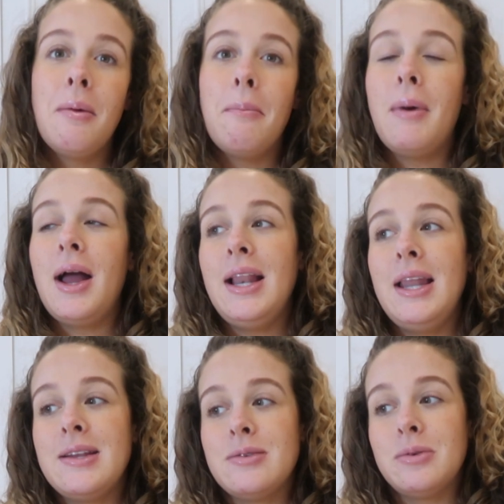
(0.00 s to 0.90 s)
one
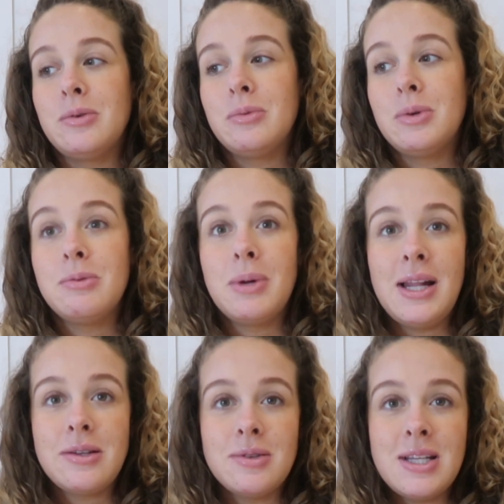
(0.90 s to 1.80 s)
of my
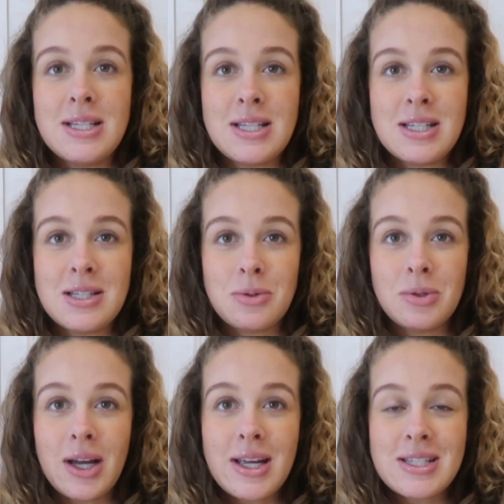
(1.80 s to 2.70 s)
little nieces is
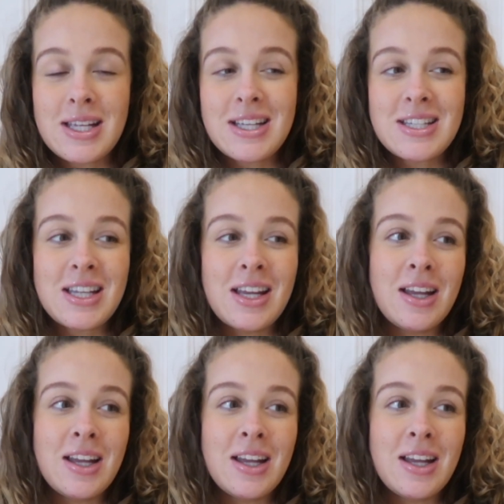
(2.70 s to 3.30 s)
called Isis,